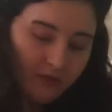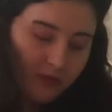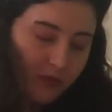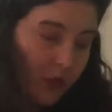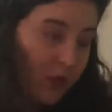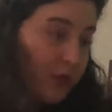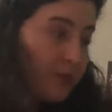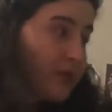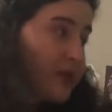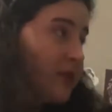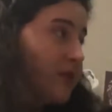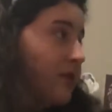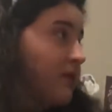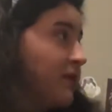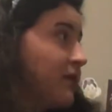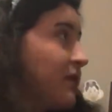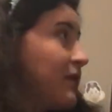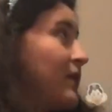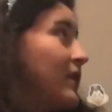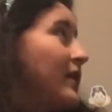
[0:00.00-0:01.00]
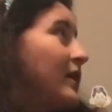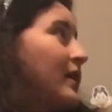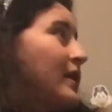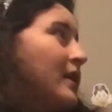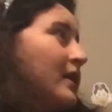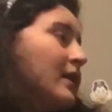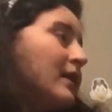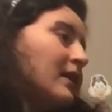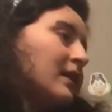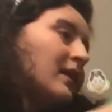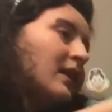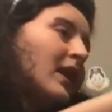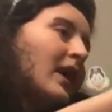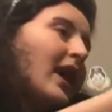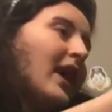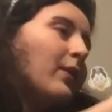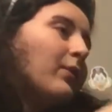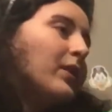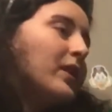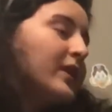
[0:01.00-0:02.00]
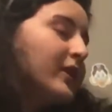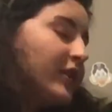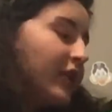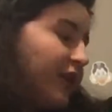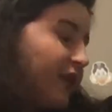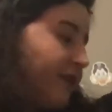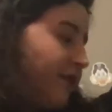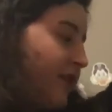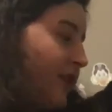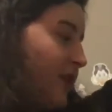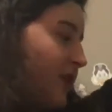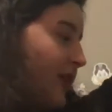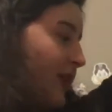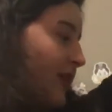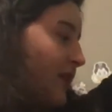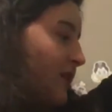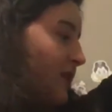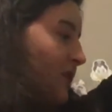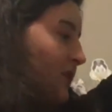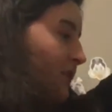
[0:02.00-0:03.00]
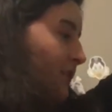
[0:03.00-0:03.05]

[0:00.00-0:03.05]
Oops. I wonder if you can...